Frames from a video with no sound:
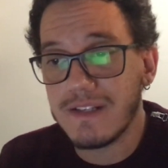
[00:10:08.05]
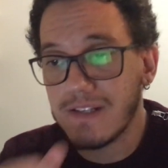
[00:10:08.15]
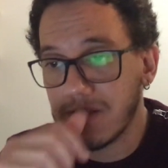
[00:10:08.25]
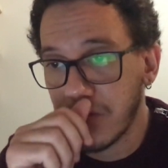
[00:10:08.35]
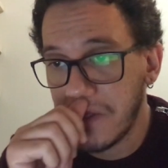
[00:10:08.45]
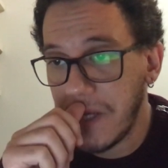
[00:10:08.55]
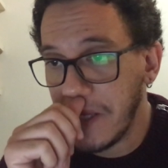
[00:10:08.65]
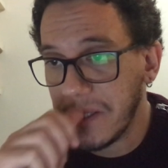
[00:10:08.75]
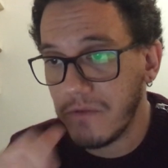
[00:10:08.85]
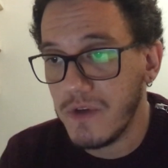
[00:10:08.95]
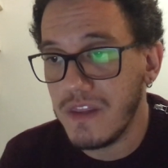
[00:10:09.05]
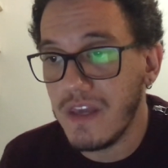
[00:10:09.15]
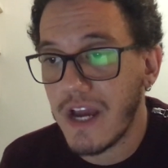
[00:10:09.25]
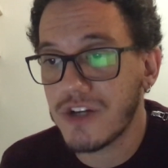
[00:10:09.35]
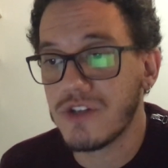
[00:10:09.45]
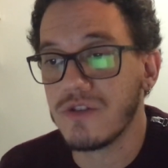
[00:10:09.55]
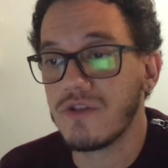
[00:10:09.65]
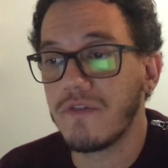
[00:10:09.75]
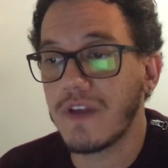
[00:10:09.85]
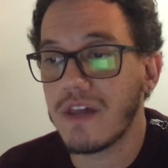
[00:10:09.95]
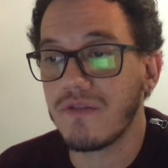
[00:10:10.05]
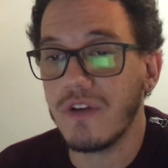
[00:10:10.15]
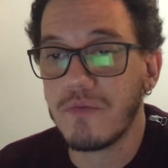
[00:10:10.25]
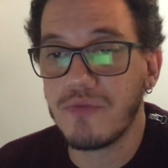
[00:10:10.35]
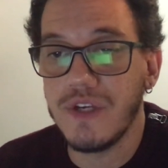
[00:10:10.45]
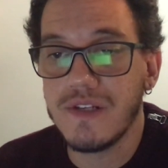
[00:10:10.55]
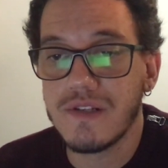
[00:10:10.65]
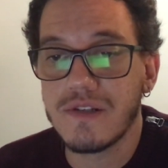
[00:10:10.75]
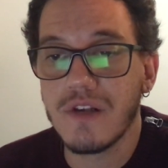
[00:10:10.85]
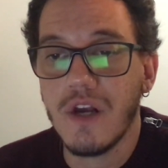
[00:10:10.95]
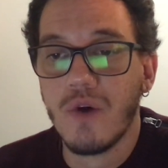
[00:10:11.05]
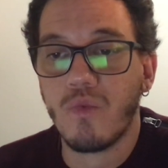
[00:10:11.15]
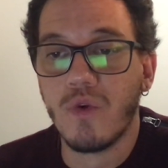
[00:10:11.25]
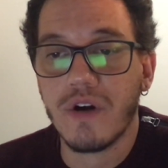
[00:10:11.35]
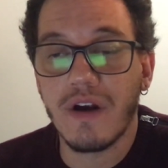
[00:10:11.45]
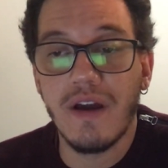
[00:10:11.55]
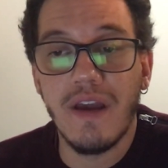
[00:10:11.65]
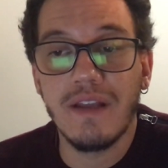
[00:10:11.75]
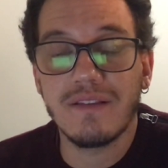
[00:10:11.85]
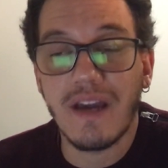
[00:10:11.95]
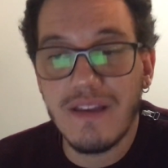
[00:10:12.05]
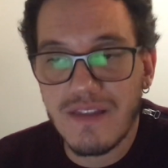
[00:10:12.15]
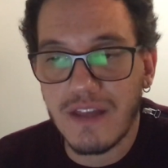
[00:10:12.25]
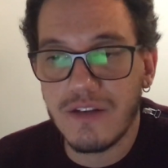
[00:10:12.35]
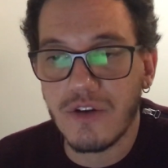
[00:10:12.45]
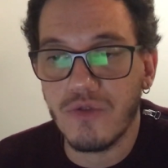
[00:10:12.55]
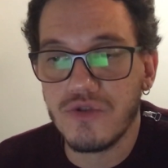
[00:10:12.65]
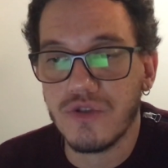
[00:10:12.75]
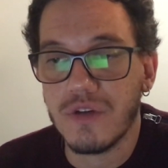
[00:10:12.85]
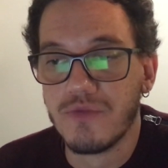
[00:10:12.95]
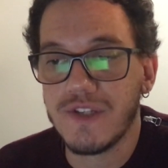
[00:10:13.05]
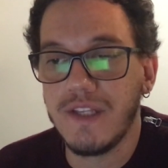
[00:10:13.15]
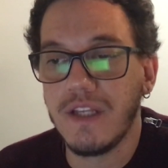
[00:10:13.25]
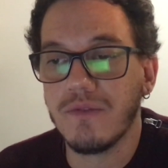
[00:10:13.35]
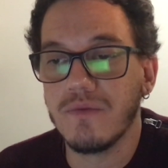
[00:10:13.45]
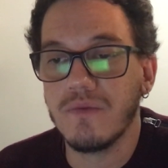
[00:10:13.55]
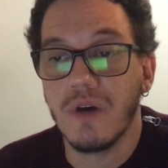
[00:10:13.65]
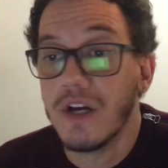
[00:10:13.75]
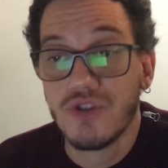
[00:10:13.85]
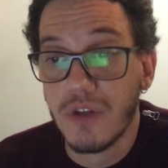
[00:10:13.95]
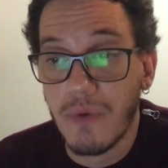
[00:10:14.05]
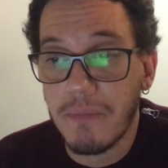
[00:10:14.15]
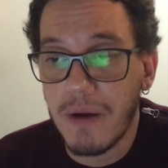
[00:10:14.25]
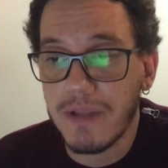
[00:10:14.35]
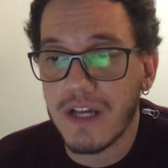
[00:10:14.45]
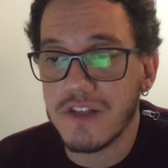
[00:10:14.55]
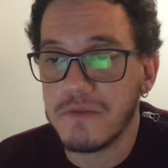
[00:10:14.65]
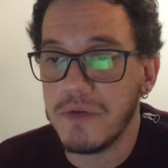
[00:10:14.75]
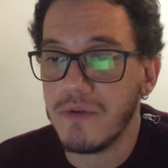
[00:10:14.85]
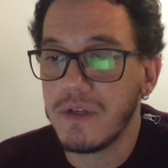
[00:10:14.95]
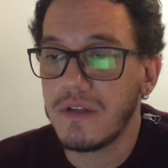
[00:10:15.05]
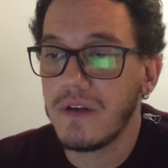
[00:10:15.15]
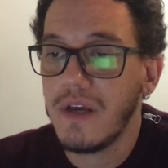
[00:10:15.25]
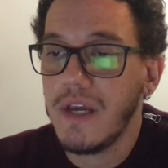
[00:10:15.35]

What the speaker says: associated with the actions of Catholic priests were antithetical to the Republican spirit